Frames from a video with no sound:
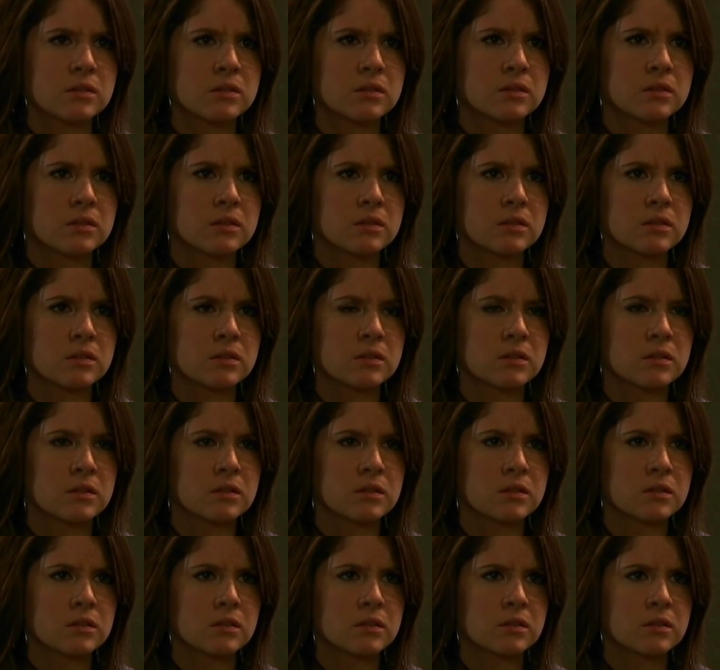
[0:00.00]
I hurt
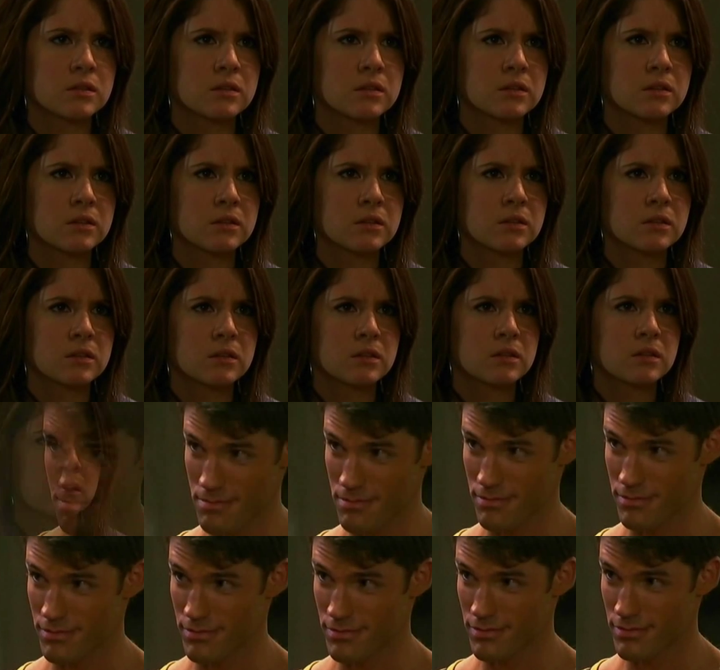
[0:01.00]
him, I humiliate
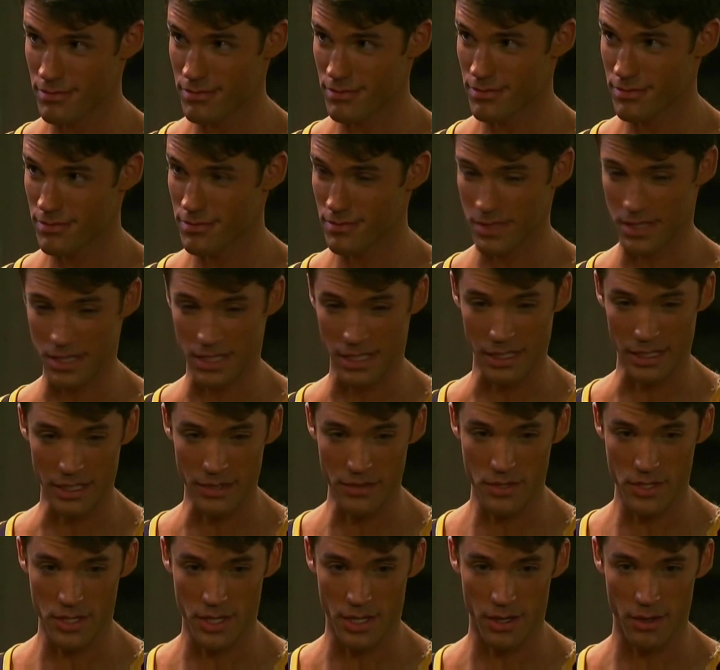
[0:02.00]
him, and he
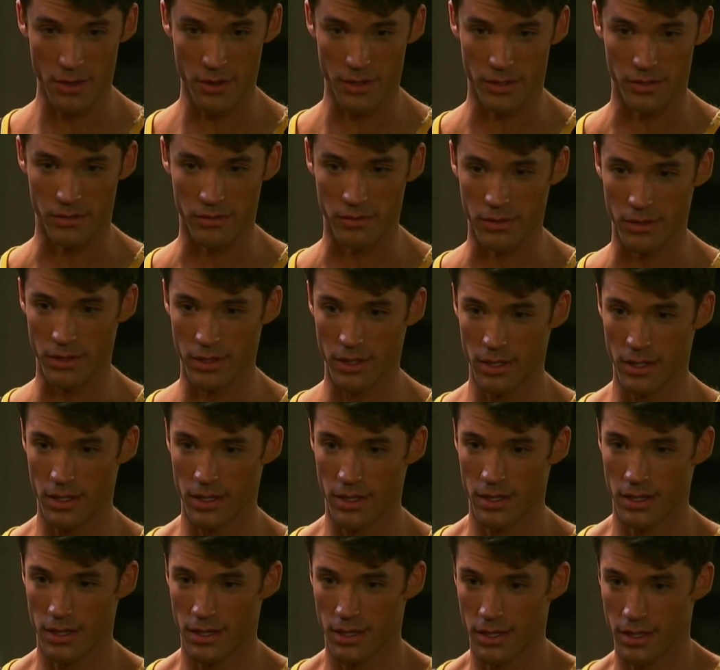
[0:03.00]
leaves town
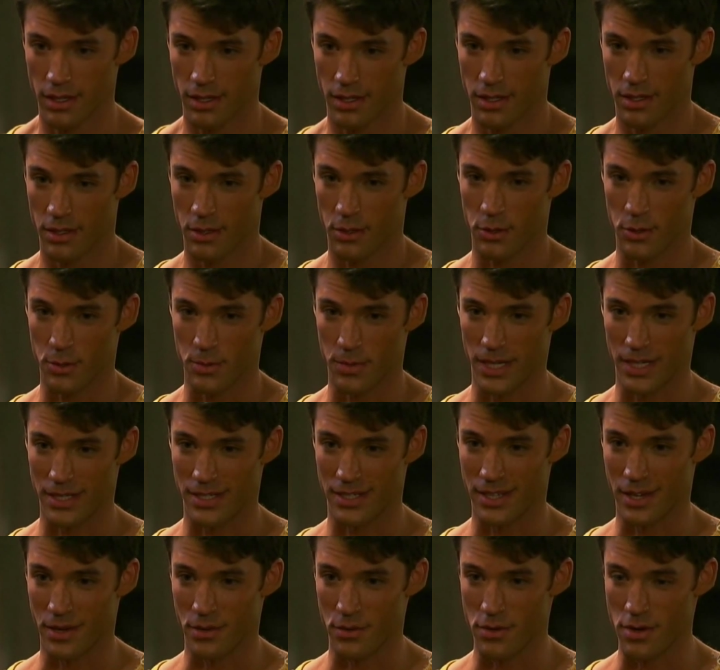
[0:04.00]
and goes back
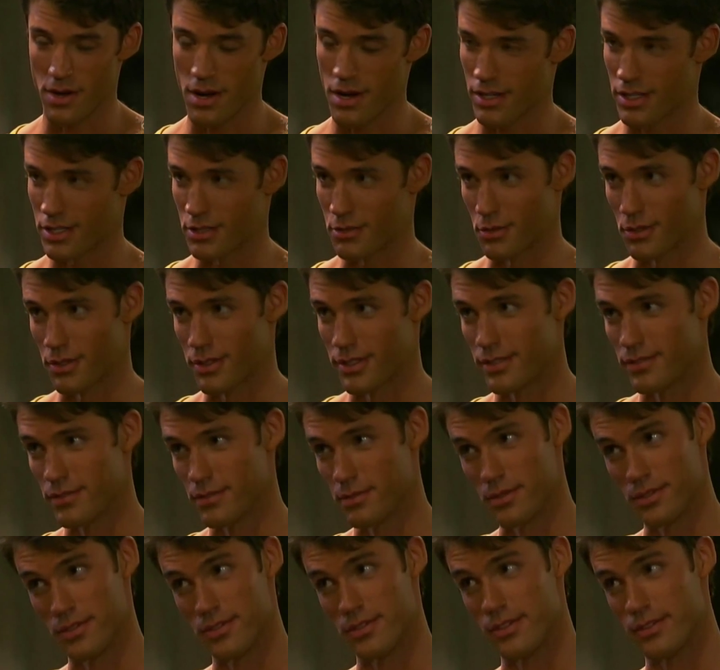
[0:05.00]
to that rock he crawled out
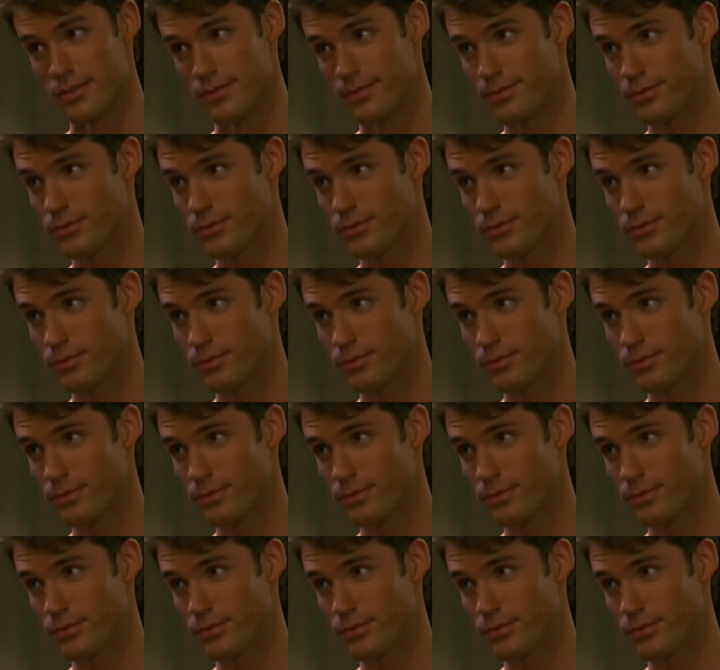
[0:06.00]
from under.